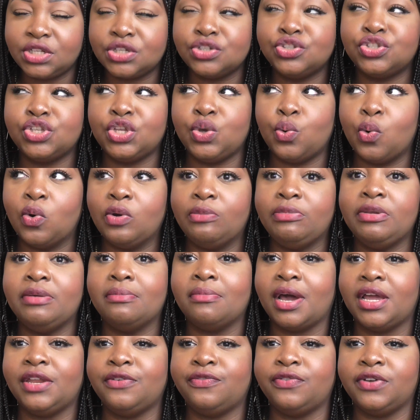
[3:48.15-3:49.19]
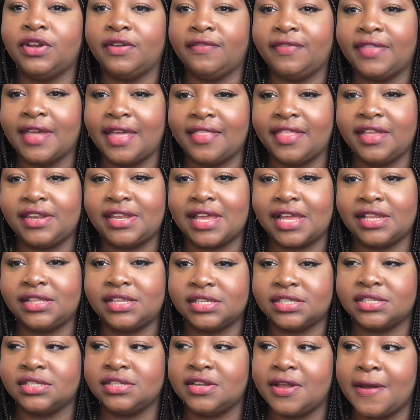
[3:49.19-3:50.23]
So you want to be mindful of that. That
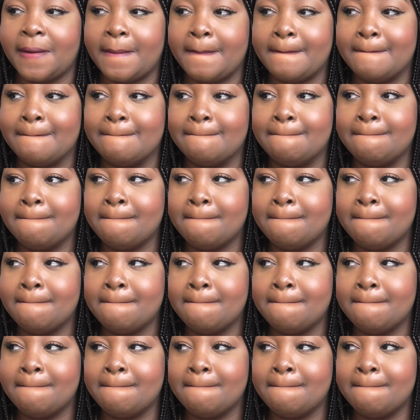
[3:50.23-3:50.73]
doesn't you